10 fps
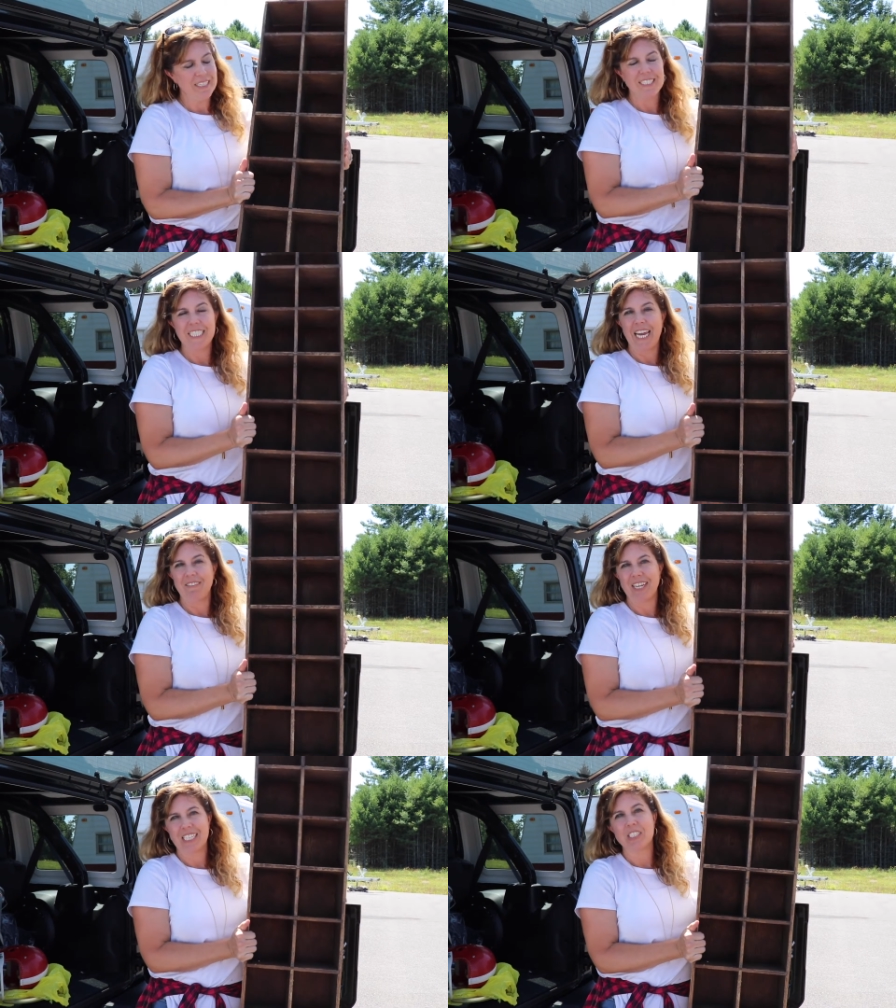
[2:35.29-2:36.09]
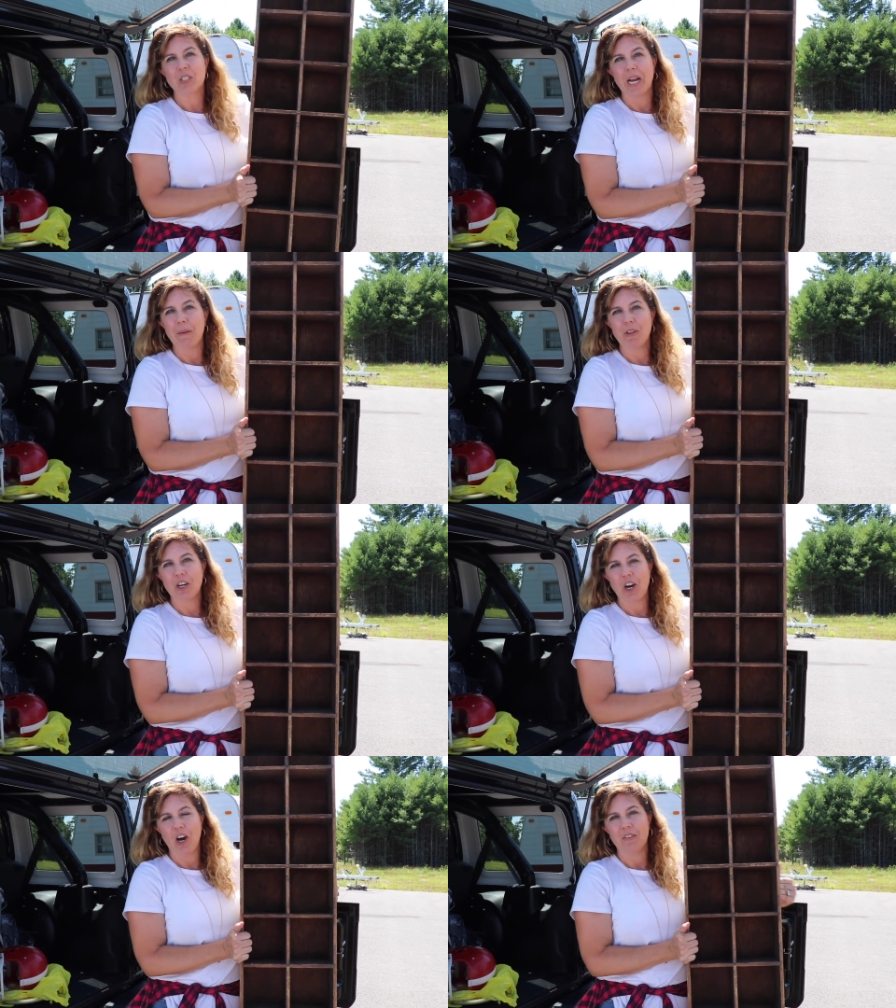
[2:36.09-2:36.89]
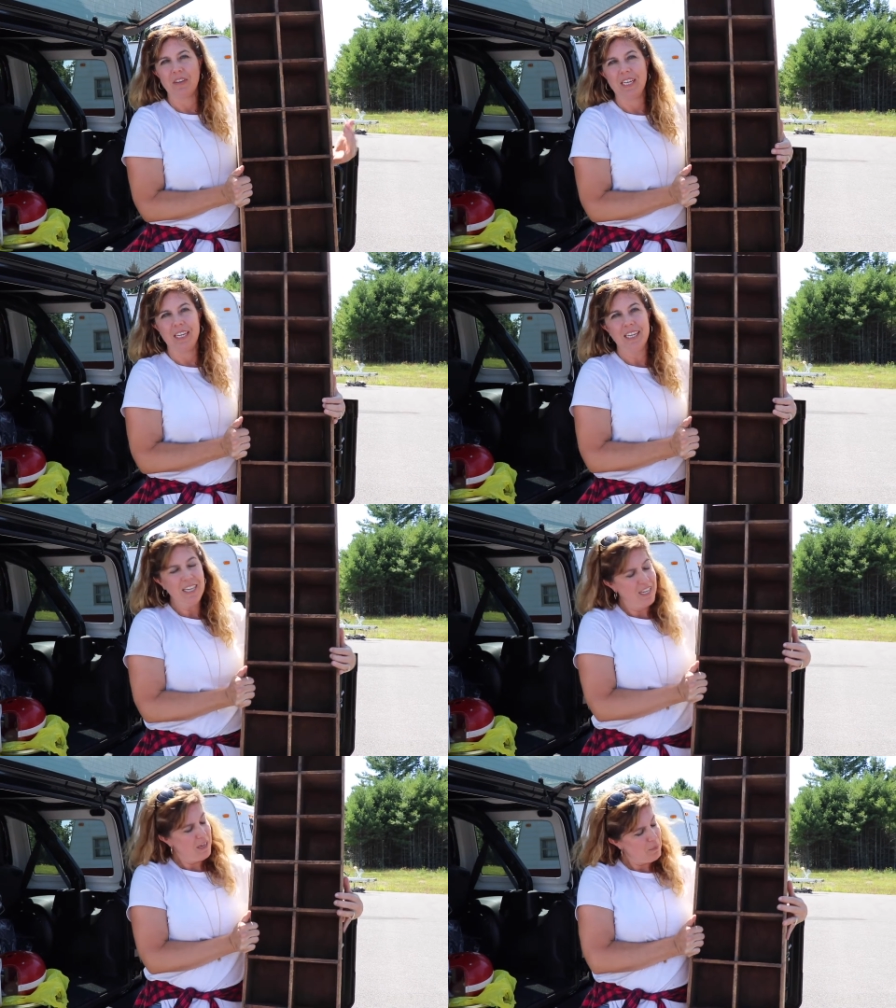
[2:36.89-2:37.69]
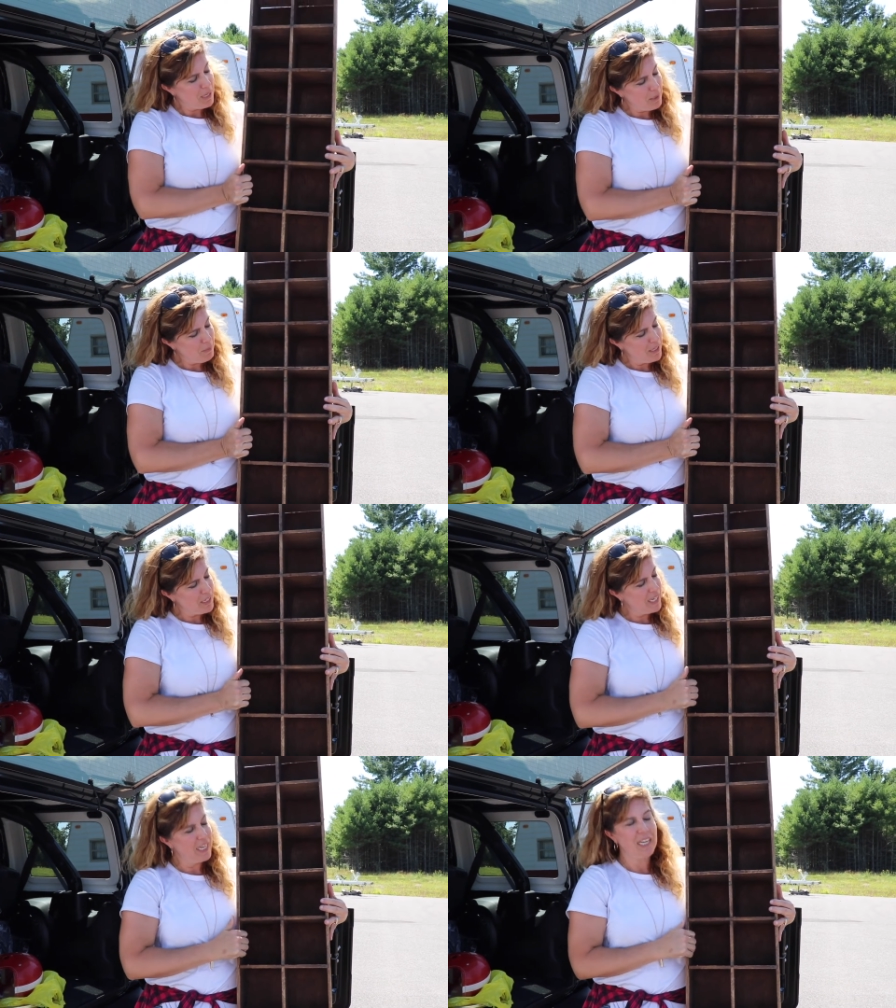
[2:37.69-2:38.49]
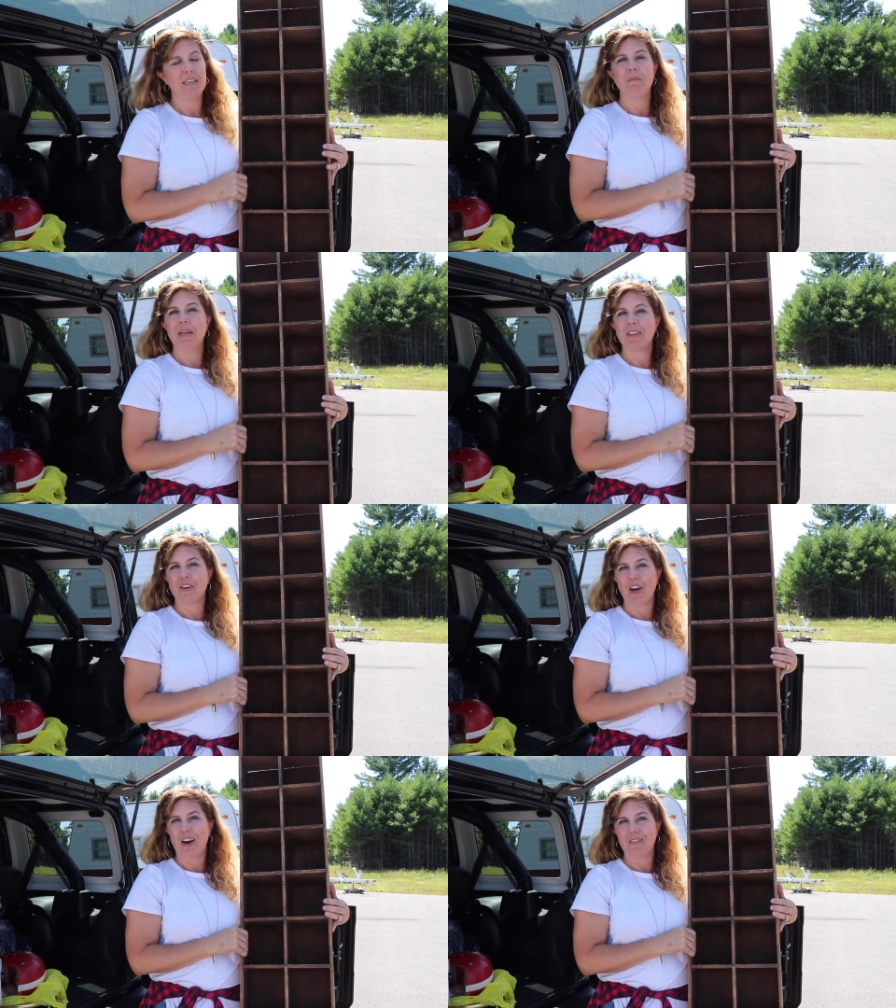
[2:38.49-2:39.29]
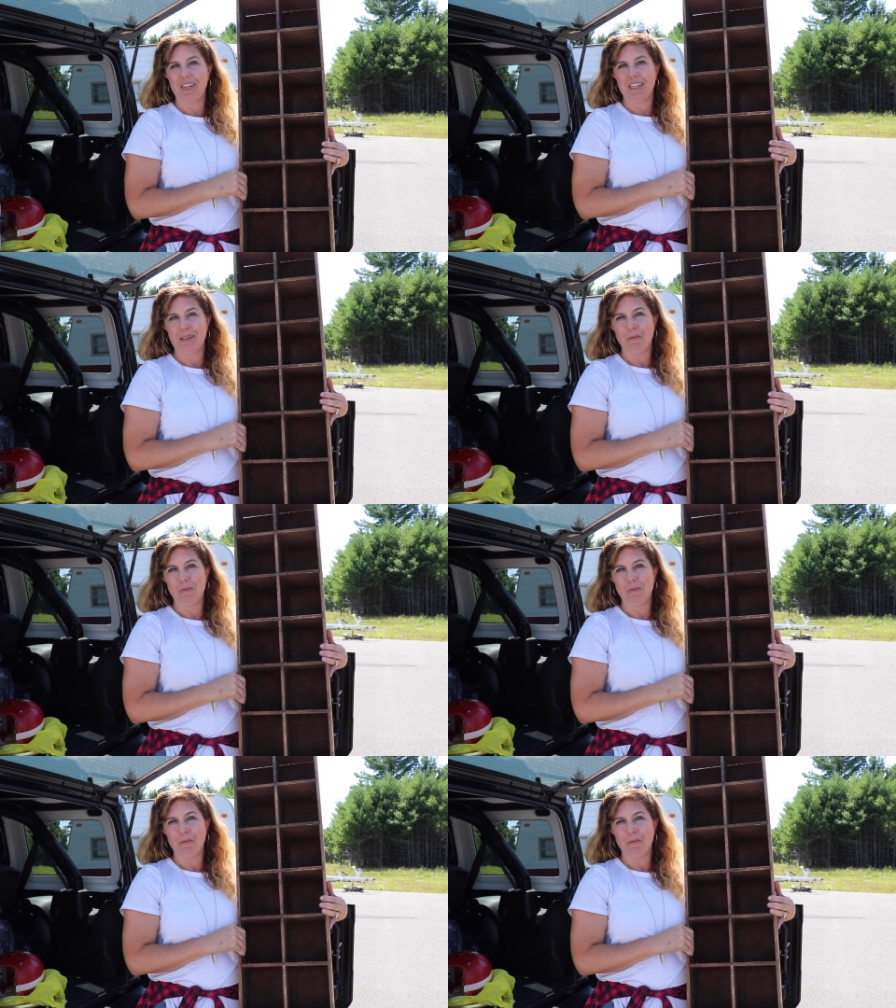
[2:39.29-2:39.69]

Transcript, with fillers: to have guests grab their coffee, pick a mug, and make their coffee in the